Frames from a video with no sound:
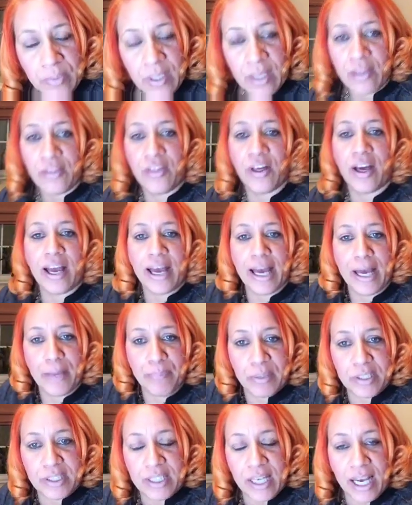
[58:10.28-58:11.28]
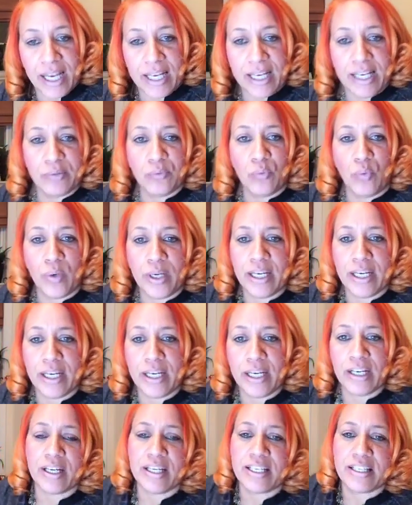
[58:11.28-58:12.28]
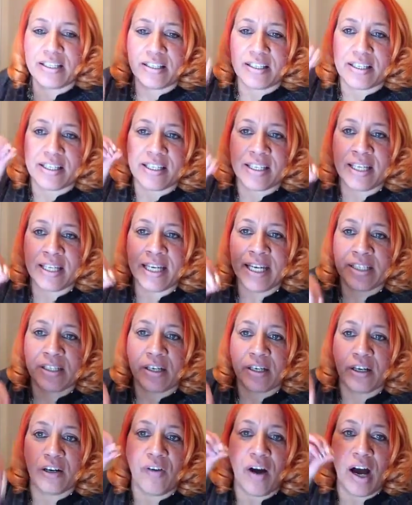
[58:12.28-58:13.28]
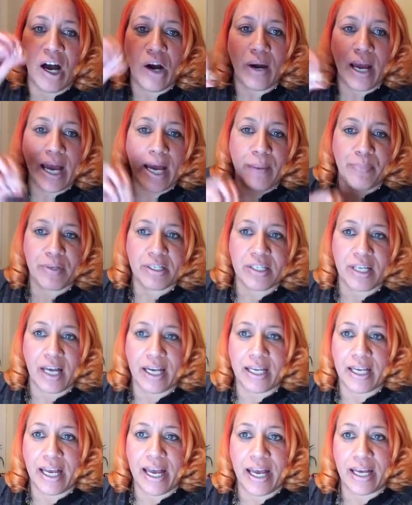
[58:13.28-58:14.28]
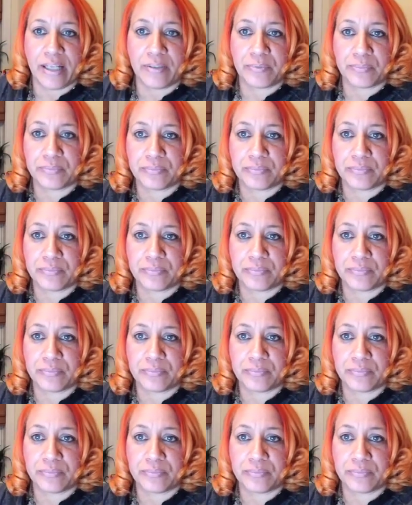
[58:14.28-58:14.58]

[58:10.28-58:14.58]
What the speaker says: The appetite. And where is the seat of our appetite at?